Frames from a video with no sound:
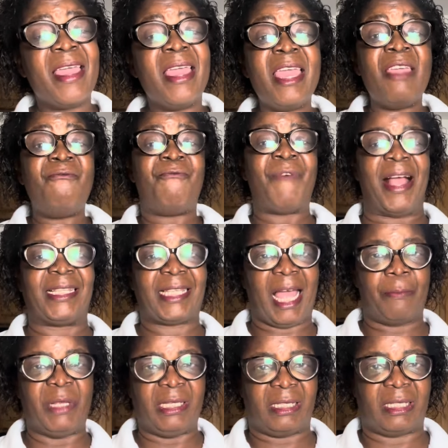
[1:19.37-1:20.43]
in
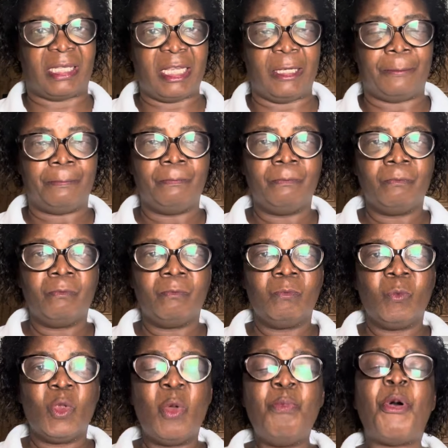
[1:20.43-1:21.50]
vitamin C.
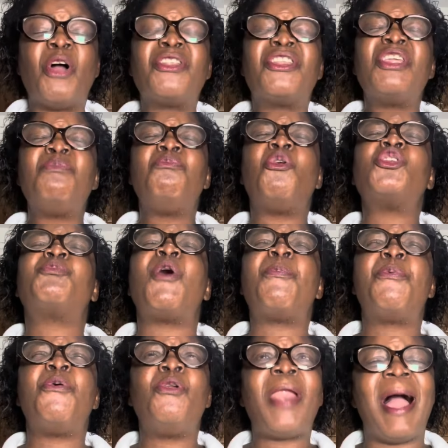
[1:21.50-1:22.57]
But the most
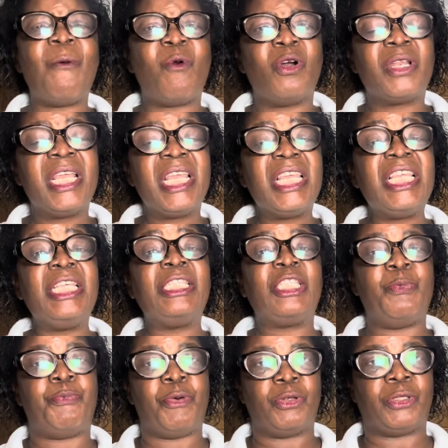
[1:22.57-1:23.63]
popular one is
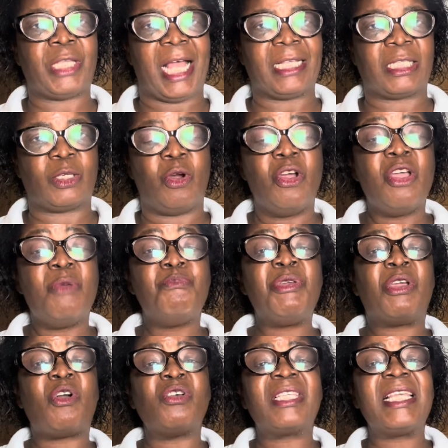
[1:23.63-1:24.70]
the potassium,
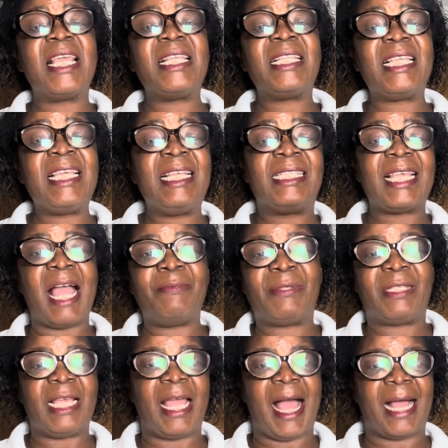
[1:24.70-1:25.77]
because it helps
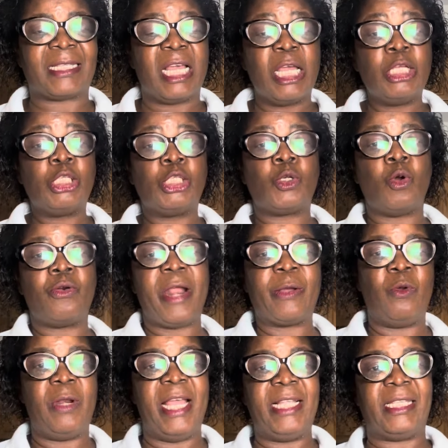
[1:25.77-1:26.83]
the heart to
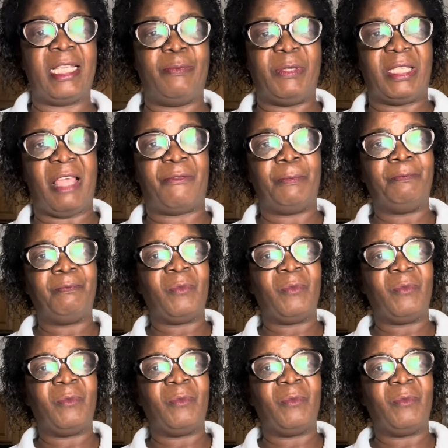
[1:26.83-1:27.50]
regulate itself.